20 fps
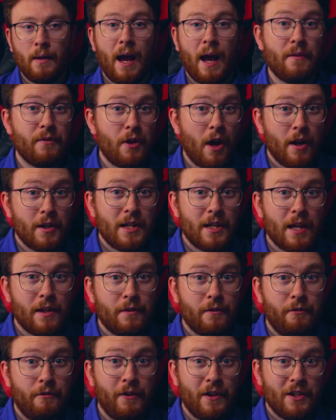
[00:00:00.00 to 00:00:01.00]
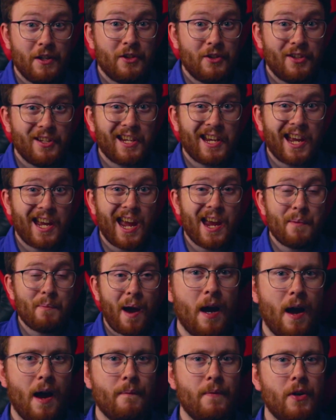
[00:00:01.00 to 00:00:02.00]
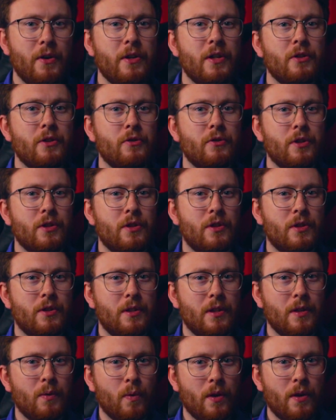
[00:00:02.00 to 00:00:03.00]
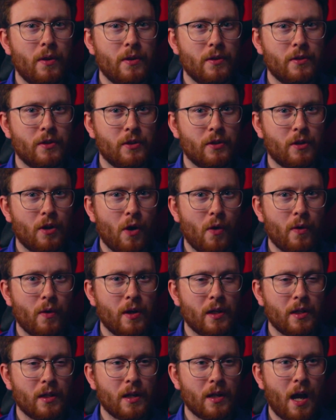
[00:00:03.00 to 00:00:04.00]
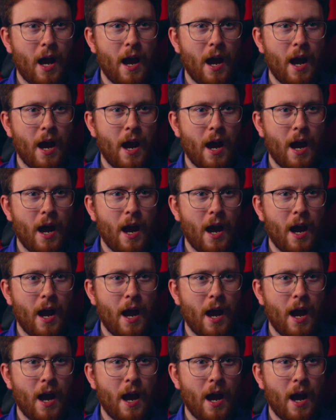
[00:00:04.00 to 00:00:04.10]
I've not yet finished the game. I'm very interested to see where this is going.